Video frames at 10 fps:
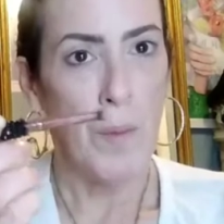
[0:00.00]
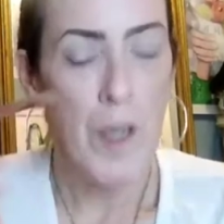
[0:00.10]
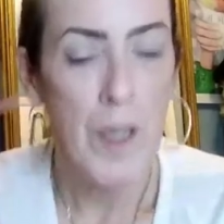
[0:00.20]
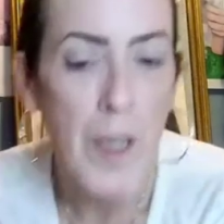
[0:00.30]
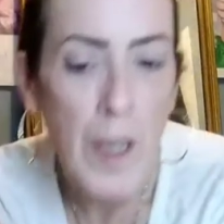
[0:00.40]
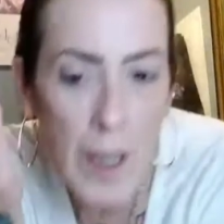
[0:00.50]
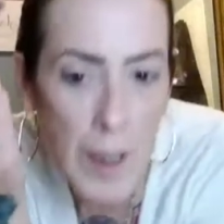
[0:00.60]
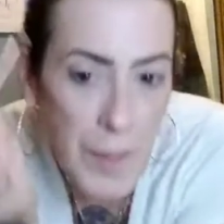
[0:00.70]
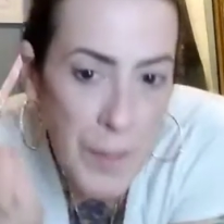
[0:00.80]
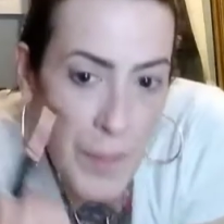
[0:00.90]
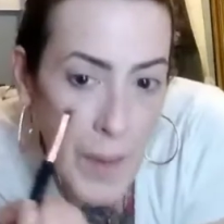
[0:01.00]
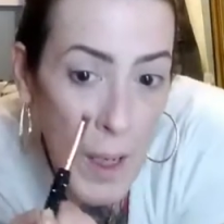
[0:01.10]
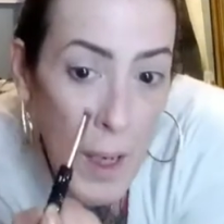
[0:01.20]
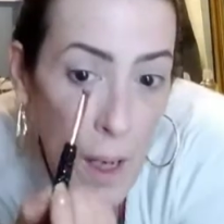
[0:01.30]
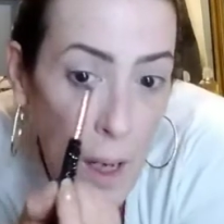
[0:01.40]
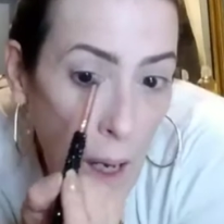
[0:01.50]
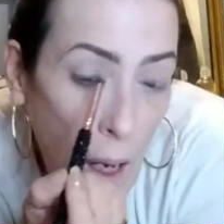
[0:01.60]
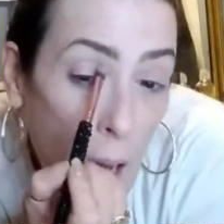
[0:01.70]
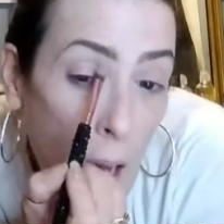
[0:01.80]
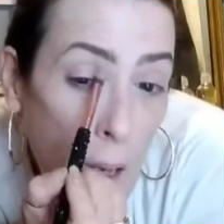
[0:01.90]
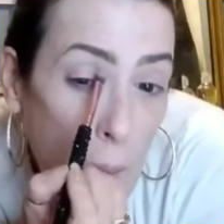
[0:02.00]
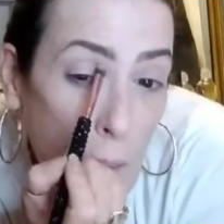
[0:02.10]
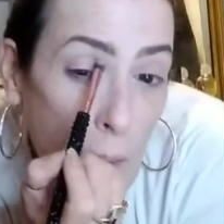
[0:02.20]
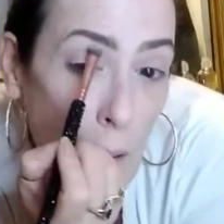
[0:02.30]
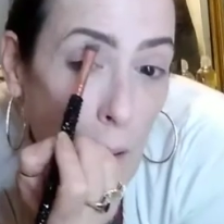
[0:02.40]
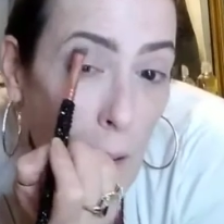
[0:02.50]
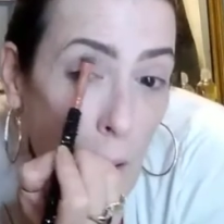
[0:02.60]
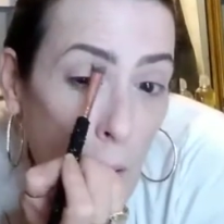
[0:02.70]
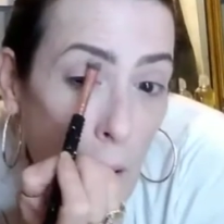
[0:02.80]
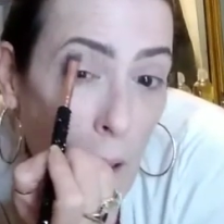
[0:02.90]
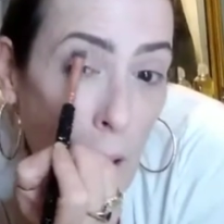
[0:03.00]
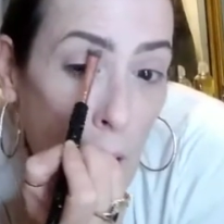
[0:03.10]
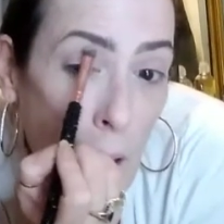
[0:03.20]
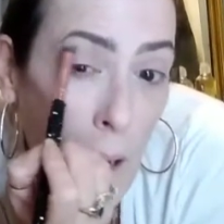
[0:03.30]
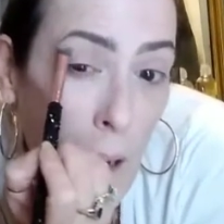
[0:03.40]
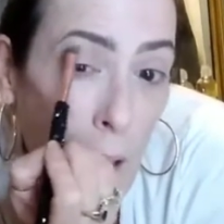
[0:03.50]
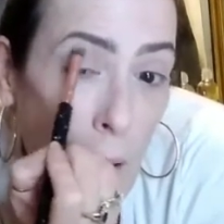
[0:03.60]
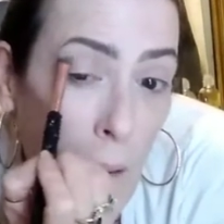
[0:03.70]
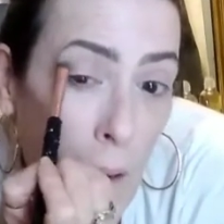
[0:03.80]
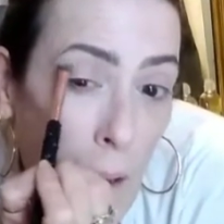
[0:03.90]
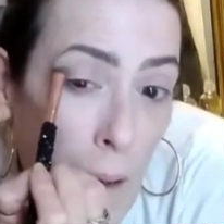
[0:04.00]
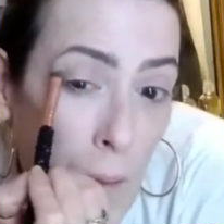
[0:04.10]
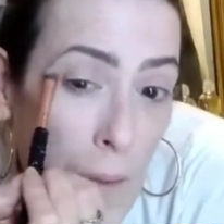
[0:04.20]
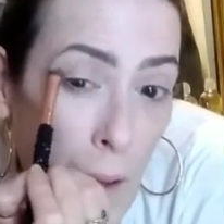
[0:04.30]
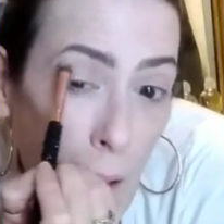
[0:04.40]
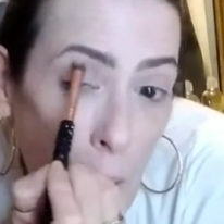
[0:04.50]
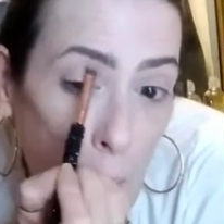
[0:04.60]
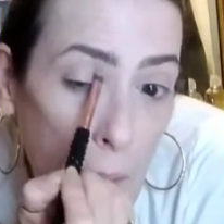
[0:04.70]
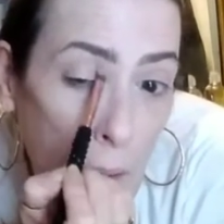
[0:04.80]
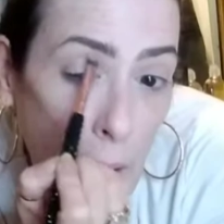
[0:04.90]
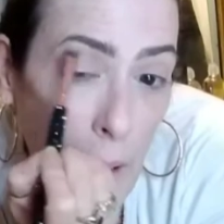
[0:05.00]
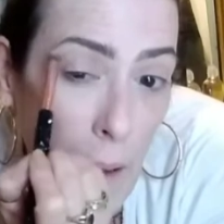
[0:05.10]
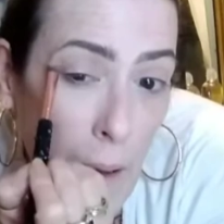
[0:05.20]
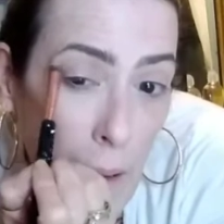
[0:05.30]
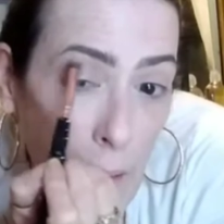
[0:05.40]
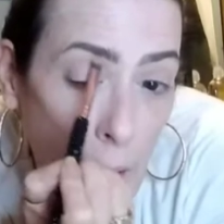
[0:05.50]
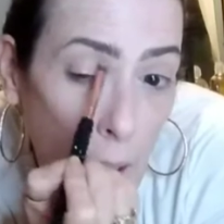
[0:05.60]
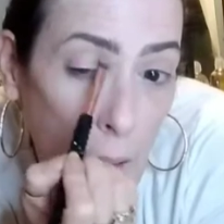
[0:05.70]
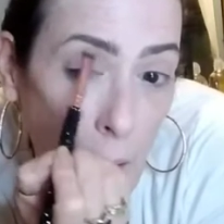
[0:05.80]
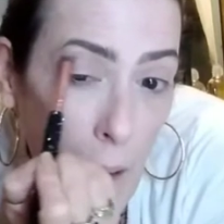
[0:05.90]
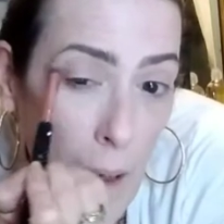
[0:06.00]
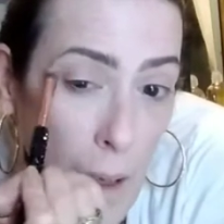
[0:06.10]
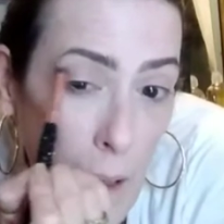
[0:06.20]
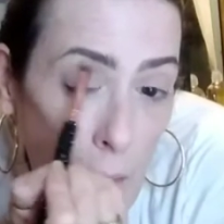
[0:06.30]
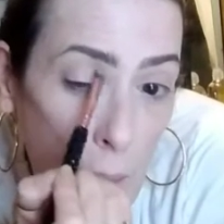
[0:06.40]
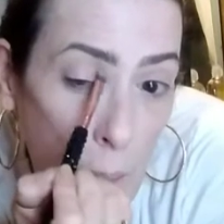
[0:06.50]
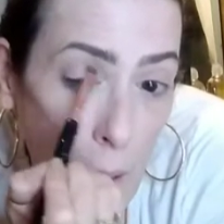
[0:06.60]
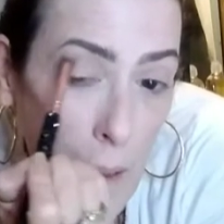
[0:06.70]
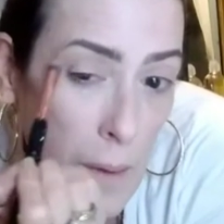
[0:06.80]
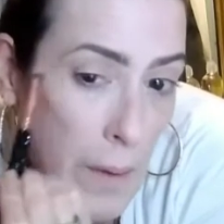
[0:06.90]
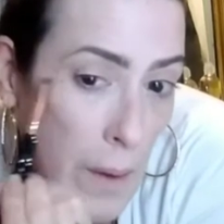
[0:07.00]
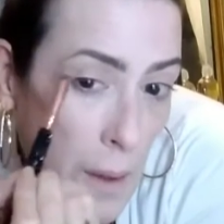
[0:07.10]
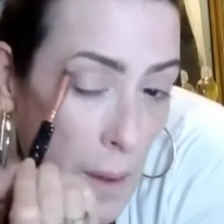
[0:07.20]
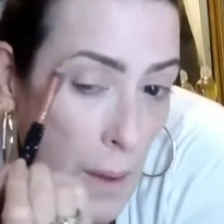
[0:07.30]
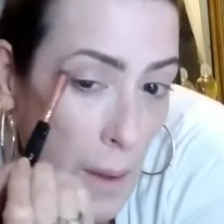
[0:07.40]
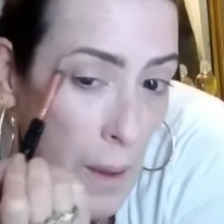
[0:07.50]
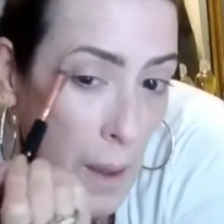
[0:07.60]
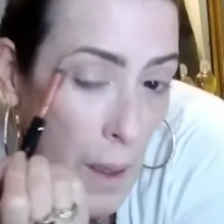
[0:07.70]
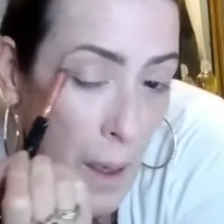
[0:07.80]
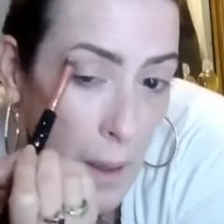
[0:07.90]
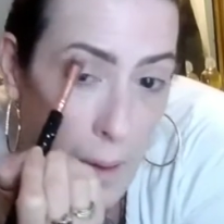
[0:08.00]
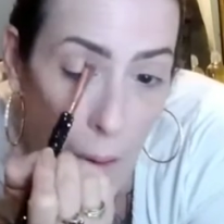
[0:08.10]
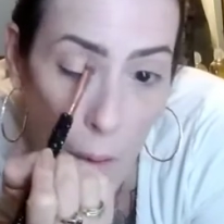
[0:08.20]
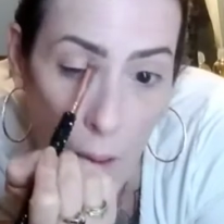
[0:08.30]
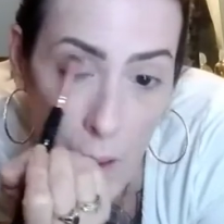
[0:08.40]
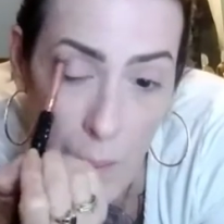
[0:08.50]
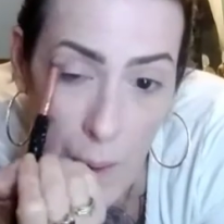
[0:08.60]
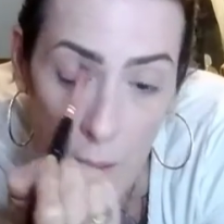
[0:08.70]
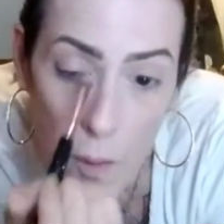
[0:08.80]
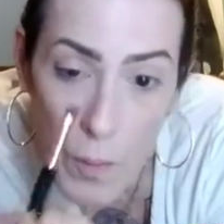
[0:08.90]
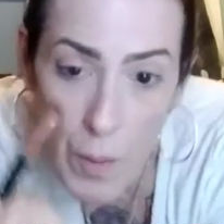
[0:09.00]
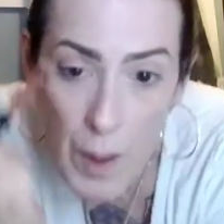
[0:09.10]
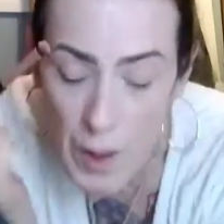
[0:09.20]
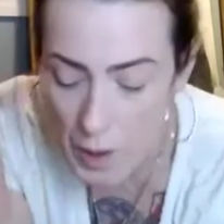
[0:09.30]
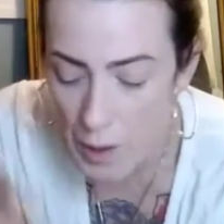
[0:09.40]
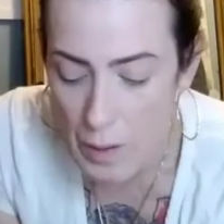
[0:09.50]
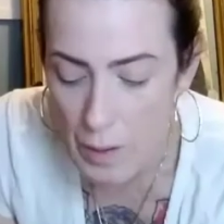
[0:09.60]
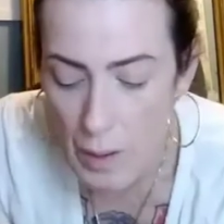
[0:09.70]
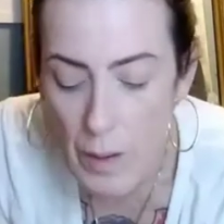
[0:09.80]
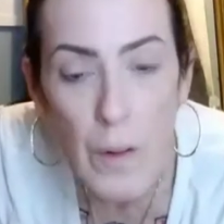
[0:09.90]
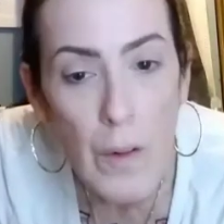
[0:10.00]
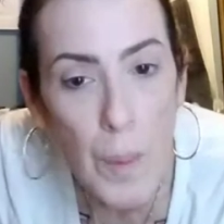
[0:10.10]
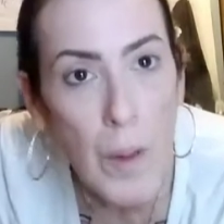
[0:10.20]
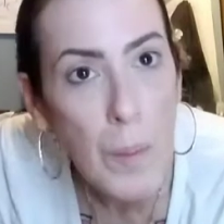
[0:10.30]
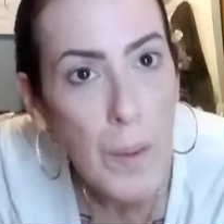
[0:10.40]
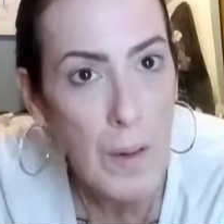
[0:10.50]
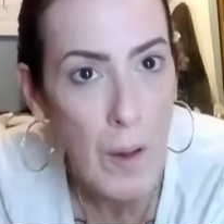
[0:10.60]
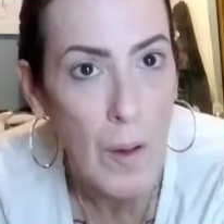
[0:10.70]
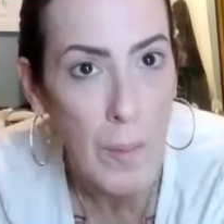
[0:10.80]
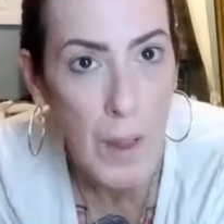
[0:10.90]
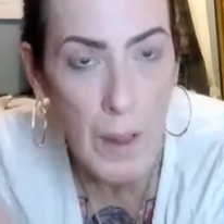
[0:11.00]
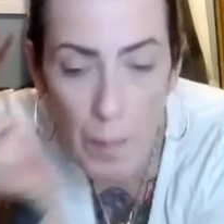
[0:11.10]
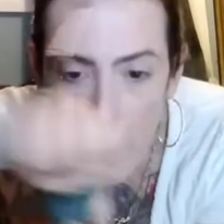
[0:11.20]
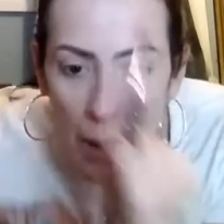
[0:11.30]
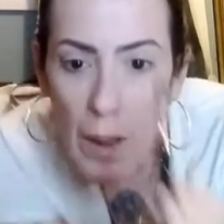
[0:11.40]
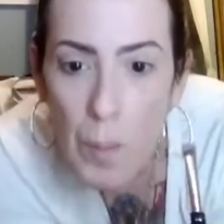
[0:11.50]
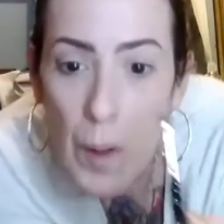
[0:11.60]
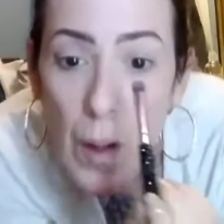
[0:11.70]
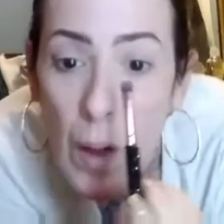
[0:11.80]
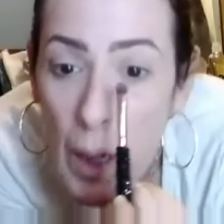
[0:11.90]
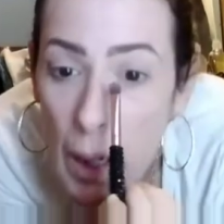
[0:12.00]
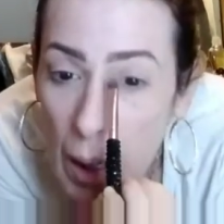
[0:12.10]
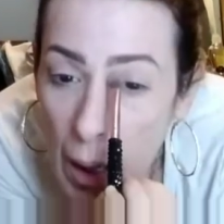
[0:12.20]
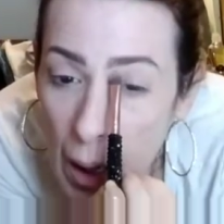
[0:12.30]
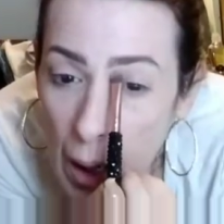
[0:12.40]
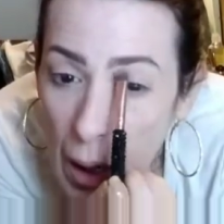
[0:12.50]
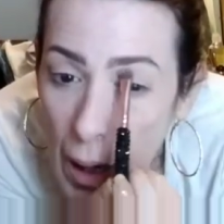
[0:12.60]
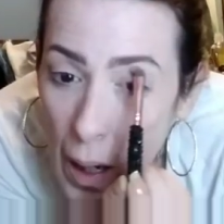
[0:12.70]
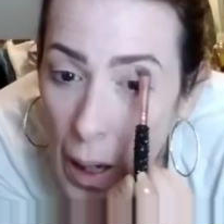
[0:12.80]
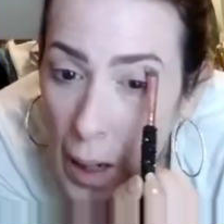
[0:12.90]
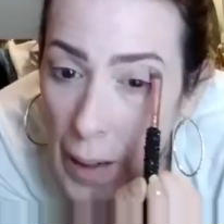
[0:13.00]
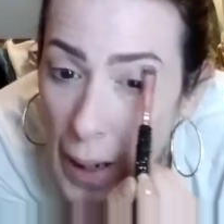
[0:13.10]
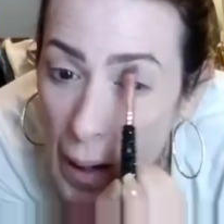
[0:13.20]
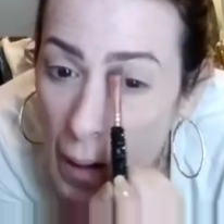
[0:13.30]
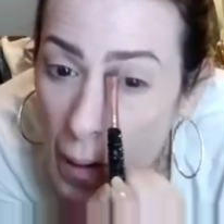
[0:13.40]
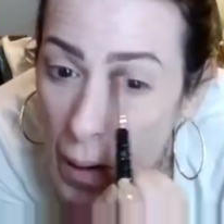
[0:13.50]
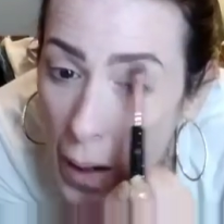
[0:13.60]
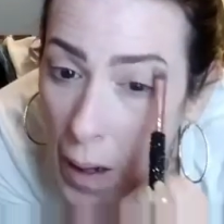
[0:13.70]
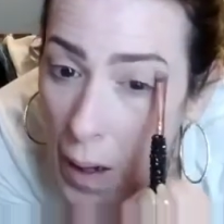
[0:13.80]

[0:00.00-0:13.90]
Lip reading: brush here, and I'm just going to go right on the top. It's like a tad darker than my skin. I don't want it to be too much, because it's supposed to be a no makeup makeup look, right? Now,